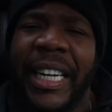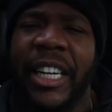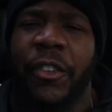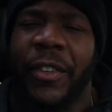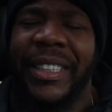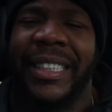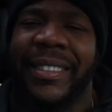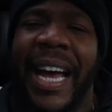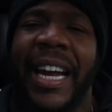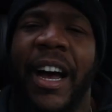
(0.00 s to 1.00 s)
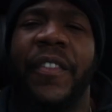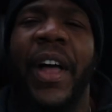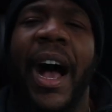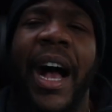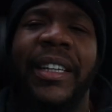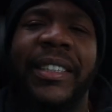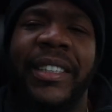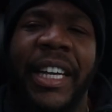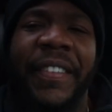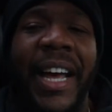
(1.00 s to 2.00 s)
did the redesign of the Honda
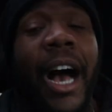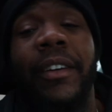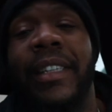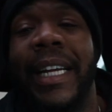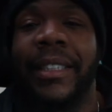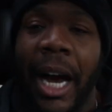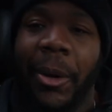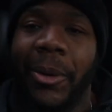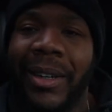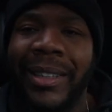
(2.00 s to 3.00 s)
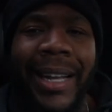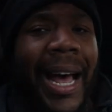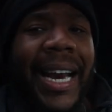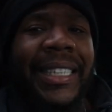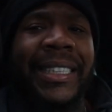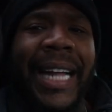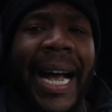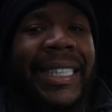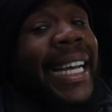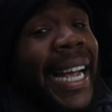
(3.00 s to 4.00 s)
Civic. I was like, yo, that is
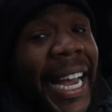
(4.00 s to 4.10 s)
nice.